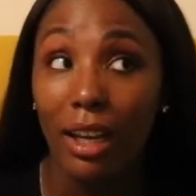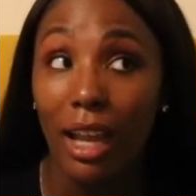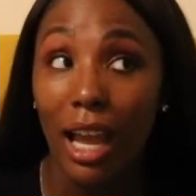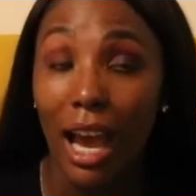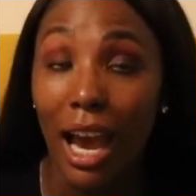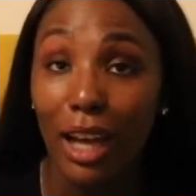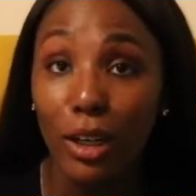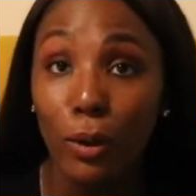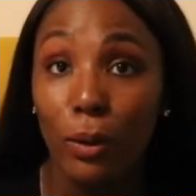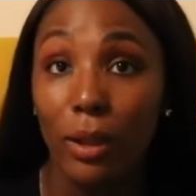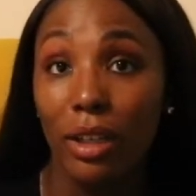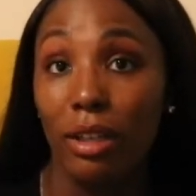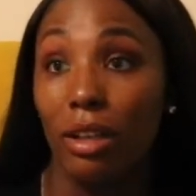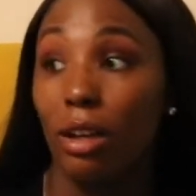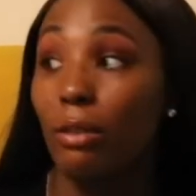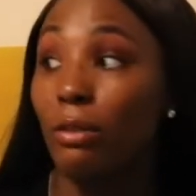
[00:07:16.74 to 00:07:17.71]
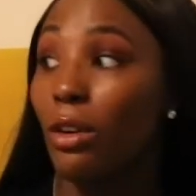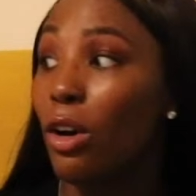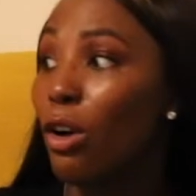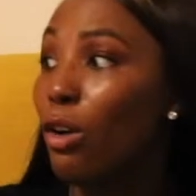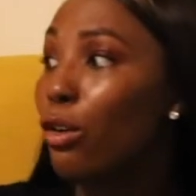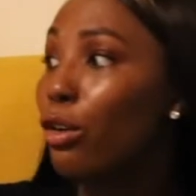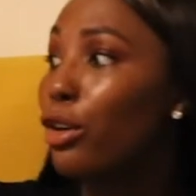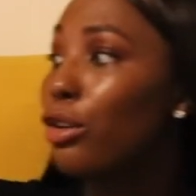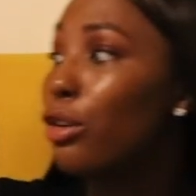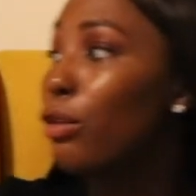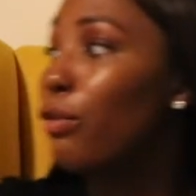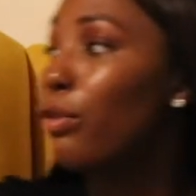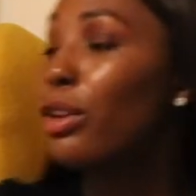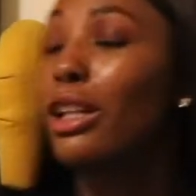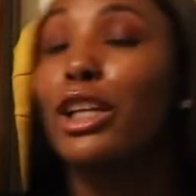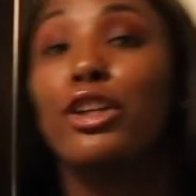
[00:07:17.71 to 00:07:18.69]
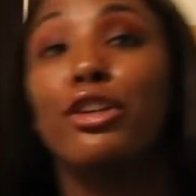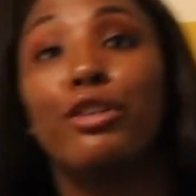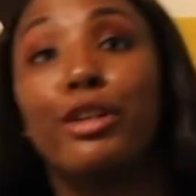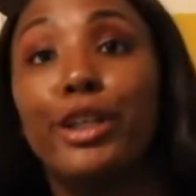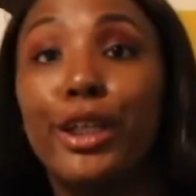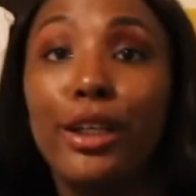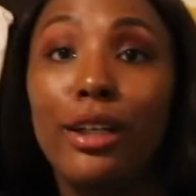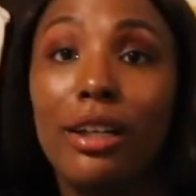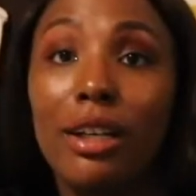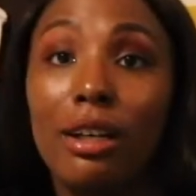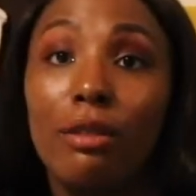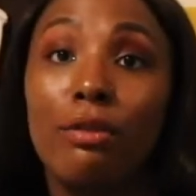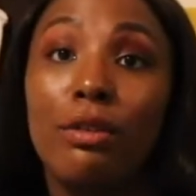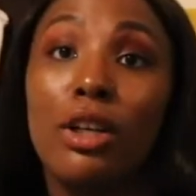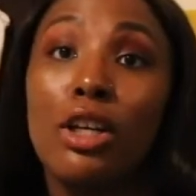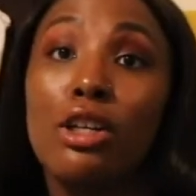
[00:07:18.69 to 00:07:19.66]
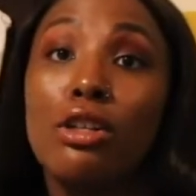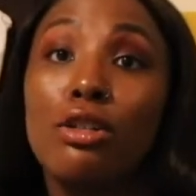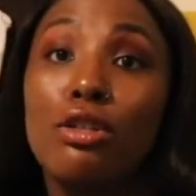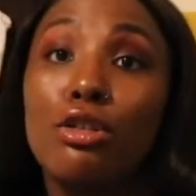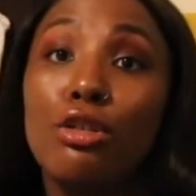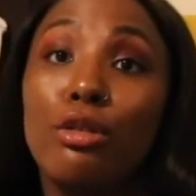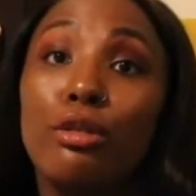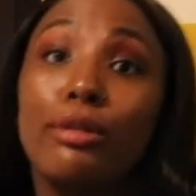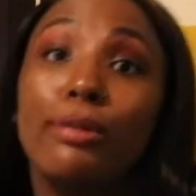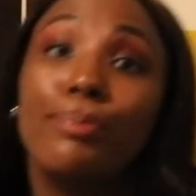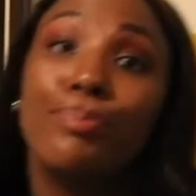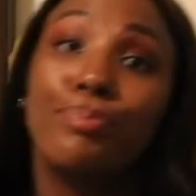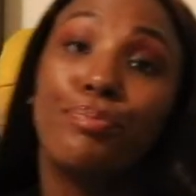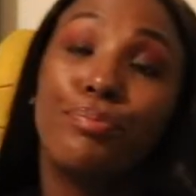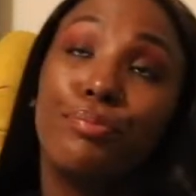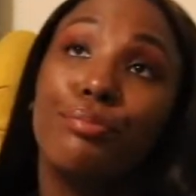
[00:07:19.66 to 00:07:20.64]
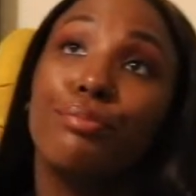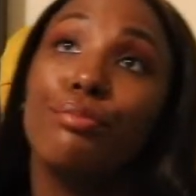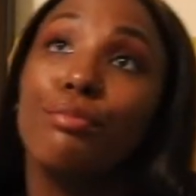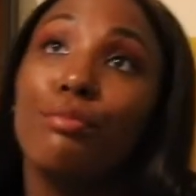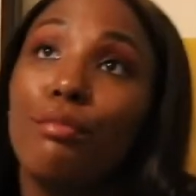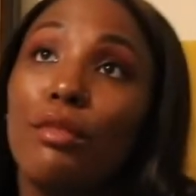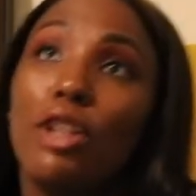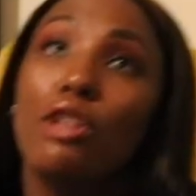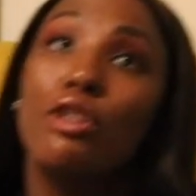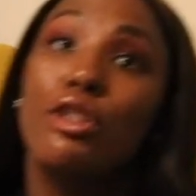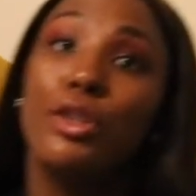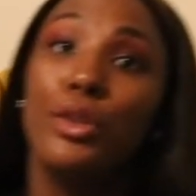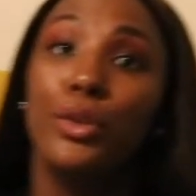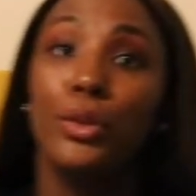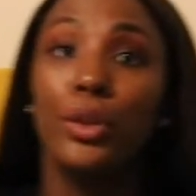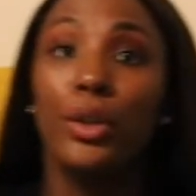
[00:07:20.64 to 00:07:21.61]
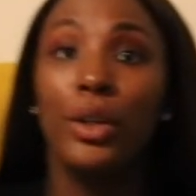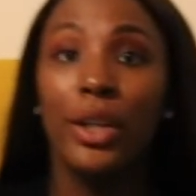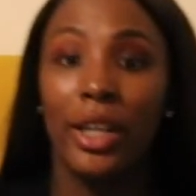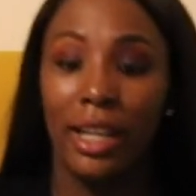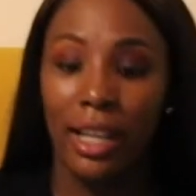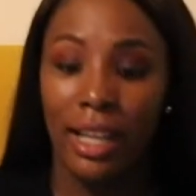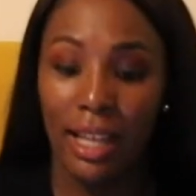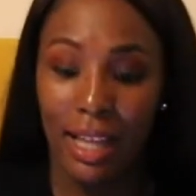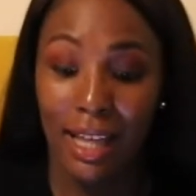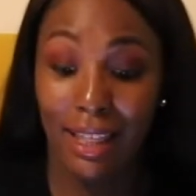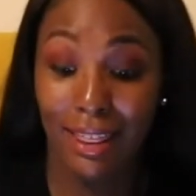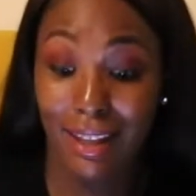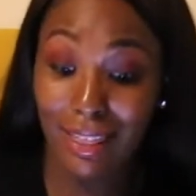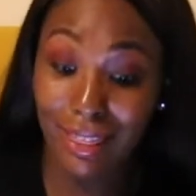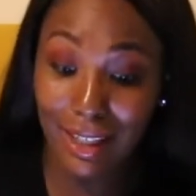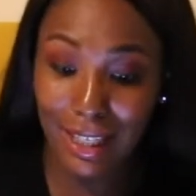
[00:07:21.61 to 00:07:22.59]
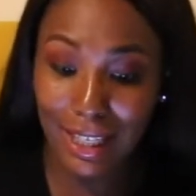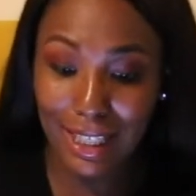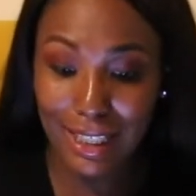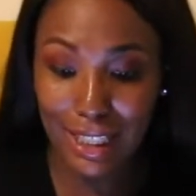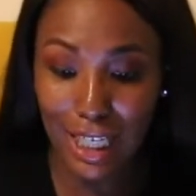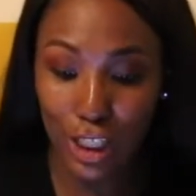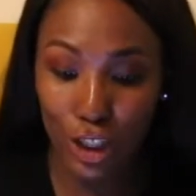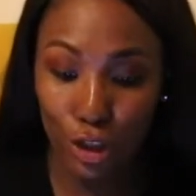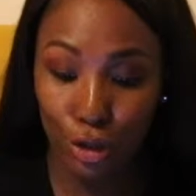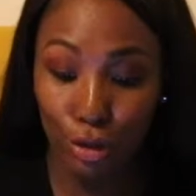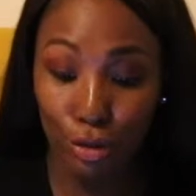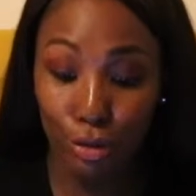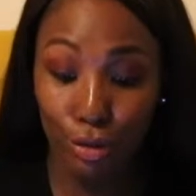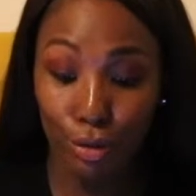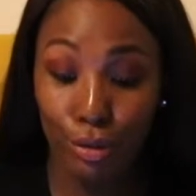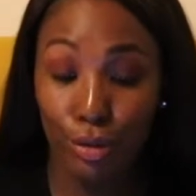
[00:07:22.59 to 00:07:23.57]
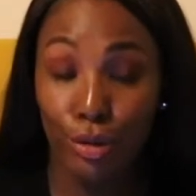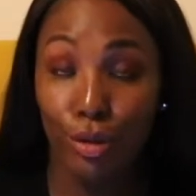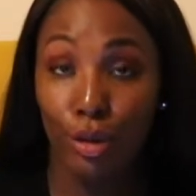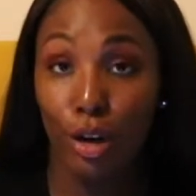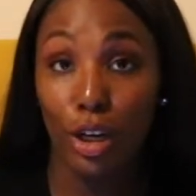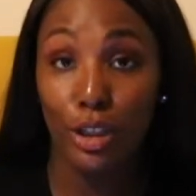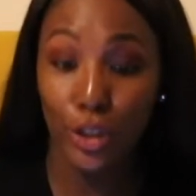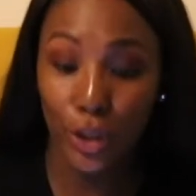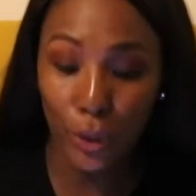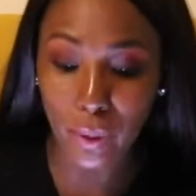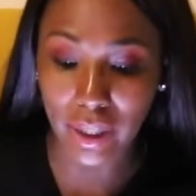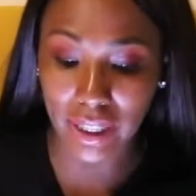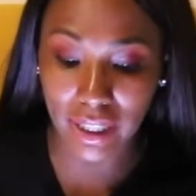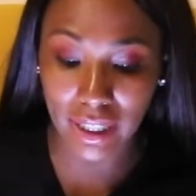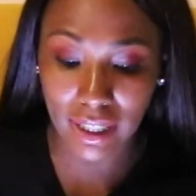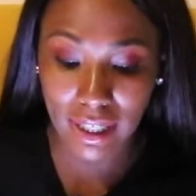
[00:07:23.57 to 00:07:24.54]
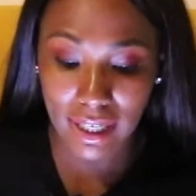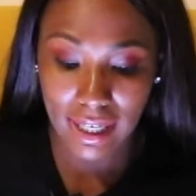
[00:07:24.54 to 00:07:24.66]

adequate enough or you don't feel like you're good enough to do the things that you are doing.